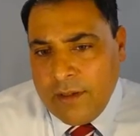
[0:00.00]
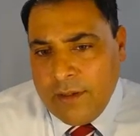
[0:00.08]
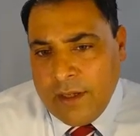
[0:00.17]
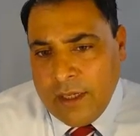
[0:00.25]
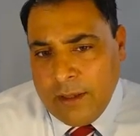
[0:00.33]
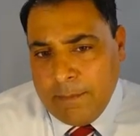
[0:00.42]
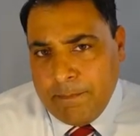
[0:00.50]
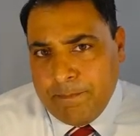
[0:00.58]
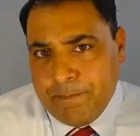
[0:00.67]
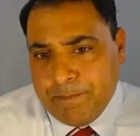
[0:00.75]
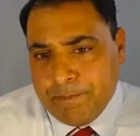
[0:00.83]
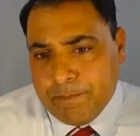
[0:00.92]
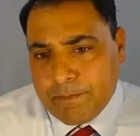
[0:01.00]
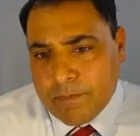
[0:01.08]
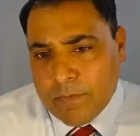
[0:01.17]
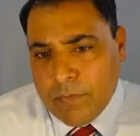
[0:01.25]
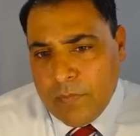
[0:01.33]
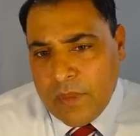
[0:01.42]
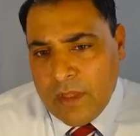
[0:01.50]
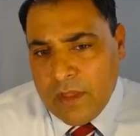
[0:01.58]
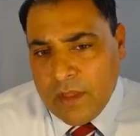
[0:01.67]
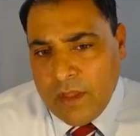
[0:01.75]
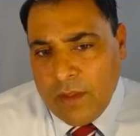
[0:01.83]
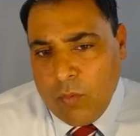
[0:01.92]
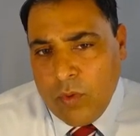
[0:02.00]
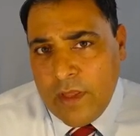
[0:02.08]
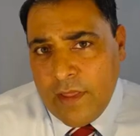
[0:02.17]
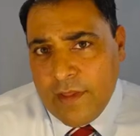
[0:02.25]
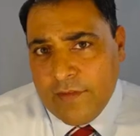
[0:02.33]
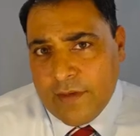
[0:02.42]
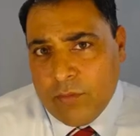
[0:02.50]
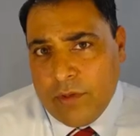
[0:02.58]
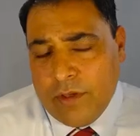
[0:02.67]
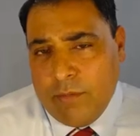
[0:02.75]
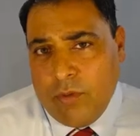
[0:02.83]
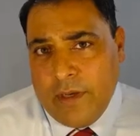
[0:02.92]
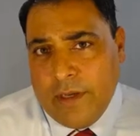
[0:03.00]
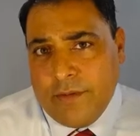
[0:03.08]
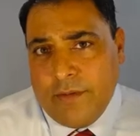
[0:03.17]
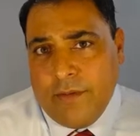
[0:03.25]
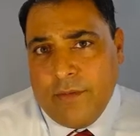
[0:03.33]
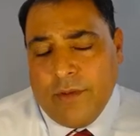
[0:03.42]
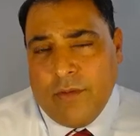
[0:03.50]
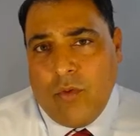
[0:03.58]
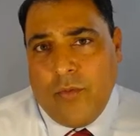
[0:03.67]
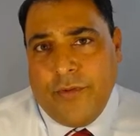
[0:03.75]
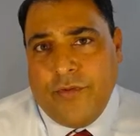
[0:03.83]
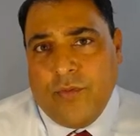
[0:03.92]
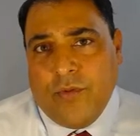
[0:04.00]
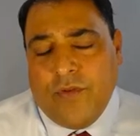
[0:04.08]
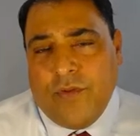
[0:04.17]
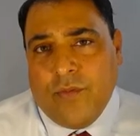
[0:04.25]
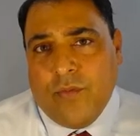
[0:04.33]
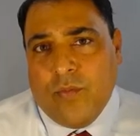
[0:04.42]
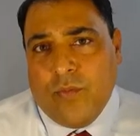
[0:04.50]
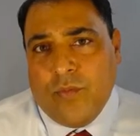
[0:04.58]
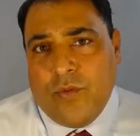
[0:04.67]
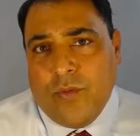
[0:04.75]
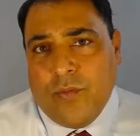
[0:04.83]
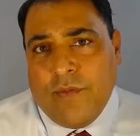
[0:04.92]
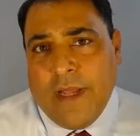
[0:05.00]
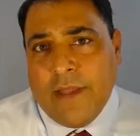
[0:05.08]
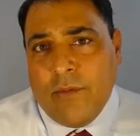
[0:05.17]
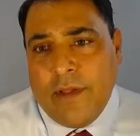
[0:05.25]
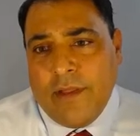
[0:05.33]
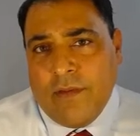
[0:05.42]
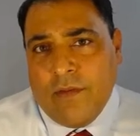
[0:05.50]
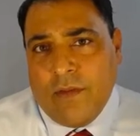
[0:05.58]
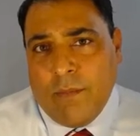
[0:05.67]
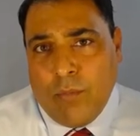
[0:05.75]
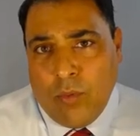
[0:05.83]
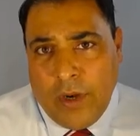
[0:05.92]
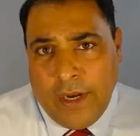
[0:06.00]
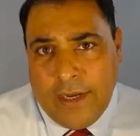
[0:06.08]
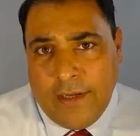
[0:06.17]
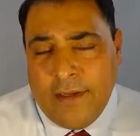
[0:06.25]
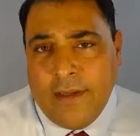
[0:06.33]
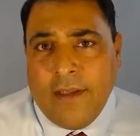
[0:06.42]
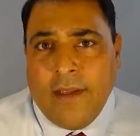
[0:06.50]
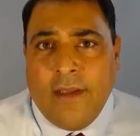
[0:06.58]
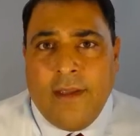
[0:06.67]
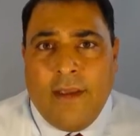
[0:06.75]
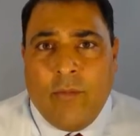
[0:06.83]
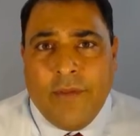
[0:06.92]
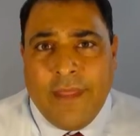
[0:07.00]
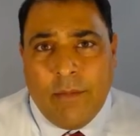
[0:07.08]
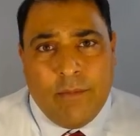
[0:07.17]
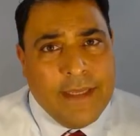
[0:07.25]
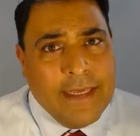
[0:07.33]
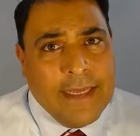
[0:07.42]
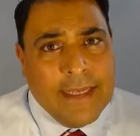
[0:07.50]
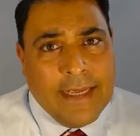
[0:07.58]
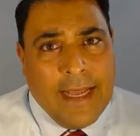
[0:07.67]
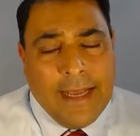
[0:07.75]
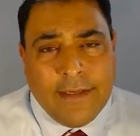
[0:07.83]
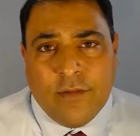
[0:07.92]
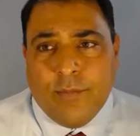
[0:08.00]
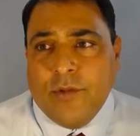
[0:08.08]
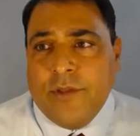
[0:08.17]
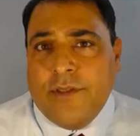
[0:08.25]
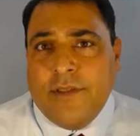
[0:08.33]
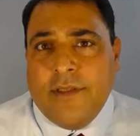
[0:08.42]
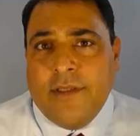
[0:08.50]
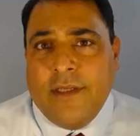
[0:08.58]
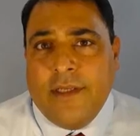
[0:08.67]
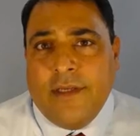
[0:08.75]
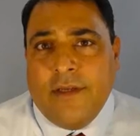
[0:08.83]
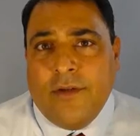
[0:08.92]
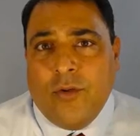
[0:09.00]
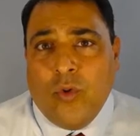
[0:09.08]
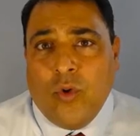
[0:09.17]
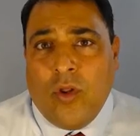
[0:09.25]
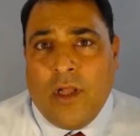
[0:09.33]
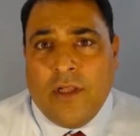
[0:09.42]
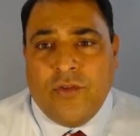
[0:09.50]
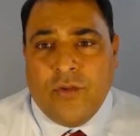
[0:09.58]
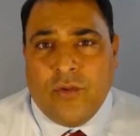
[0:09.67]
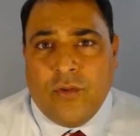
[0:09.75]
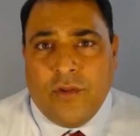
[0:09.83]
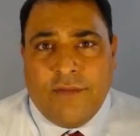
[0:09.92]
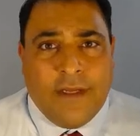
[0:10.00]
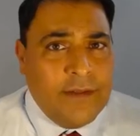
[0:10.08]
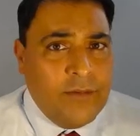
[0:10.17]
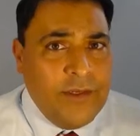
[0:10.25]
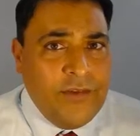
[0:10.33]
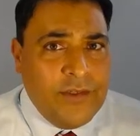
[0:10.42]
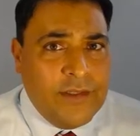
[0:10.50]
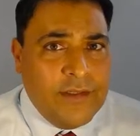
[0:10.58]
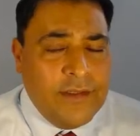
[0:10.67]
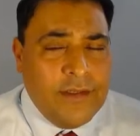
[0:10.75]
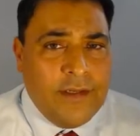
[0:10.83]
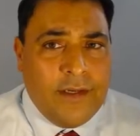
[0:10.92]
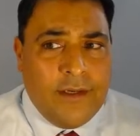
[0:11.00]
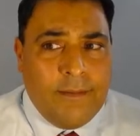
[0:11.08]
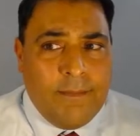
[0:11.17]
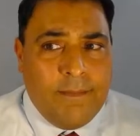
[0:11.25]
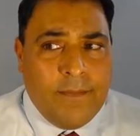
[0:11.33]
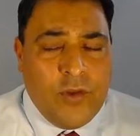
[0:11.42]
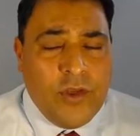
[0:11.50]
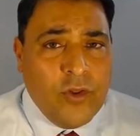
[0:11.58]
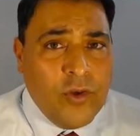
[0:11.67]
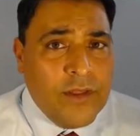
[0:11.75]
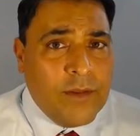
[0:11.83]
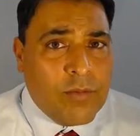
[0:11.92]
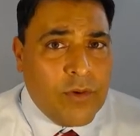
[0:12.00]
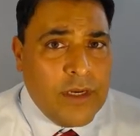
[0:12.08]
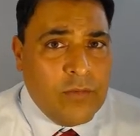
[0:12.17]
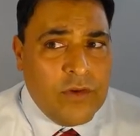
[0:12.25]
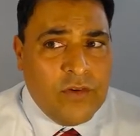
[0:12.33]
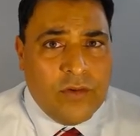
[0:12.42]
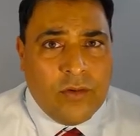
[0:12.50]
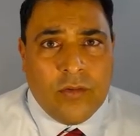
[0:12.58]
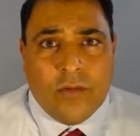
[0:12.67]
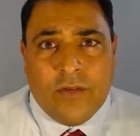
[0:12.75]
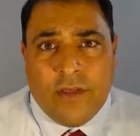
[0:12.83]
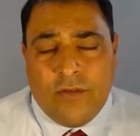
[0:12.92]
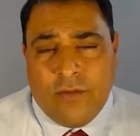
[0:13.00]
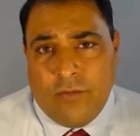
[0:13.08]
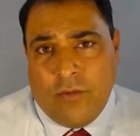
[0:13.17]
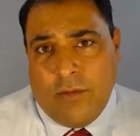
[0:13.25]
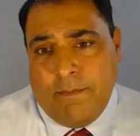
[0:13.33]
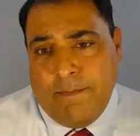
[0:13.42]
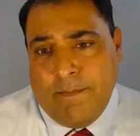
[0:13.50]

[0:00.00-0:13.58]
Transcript: One of the things that I wanted to point out to you in the course was to evaluate the brain without being an expert in neurological evaluation. You can look at the brain region localization form.